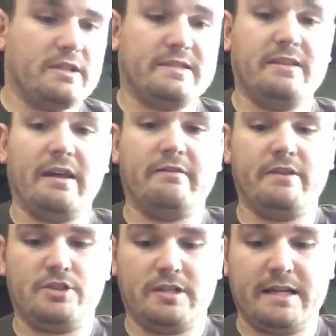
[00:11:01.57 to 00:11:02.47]
steelhead
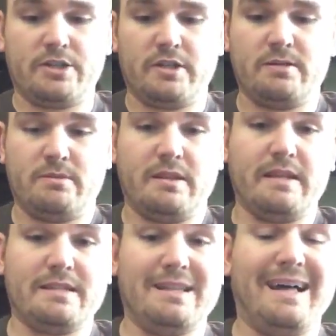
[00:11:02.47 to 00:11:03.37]
fishing is actually something that
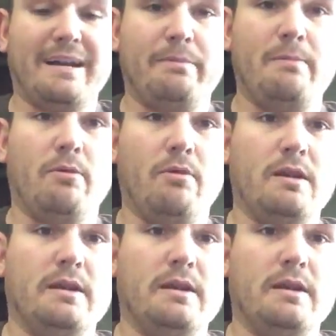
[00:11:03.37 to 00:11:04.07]
gets a lot of people